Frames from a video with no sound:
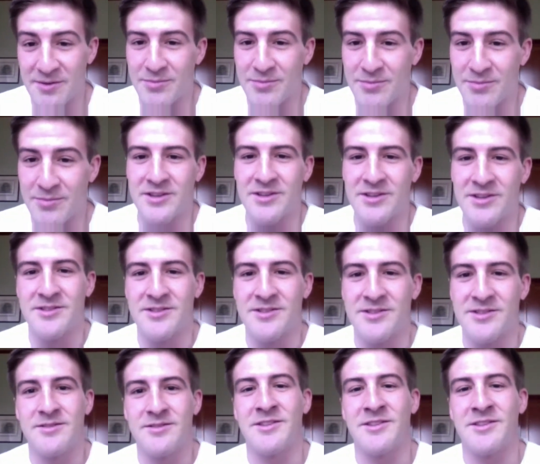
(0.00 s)
boat
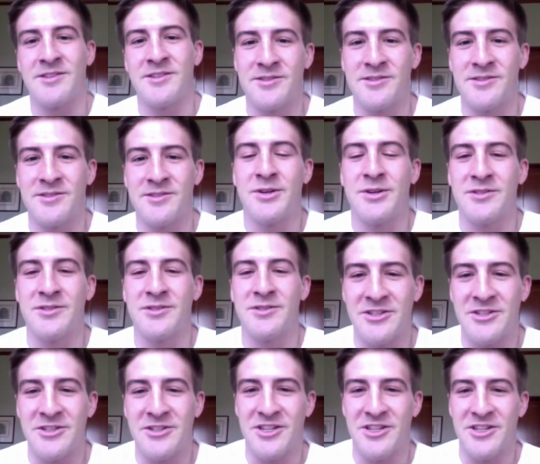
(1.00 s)
because it's purely
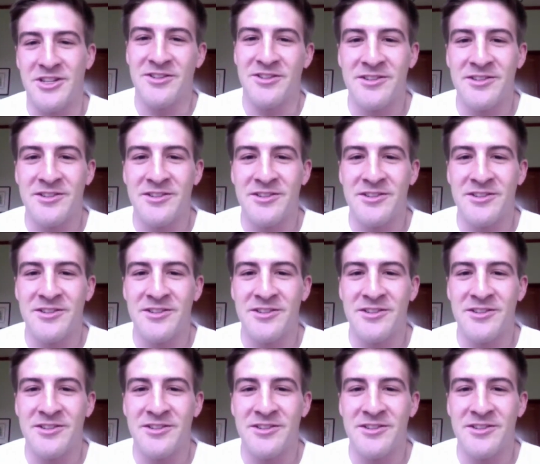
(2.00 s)
engineering,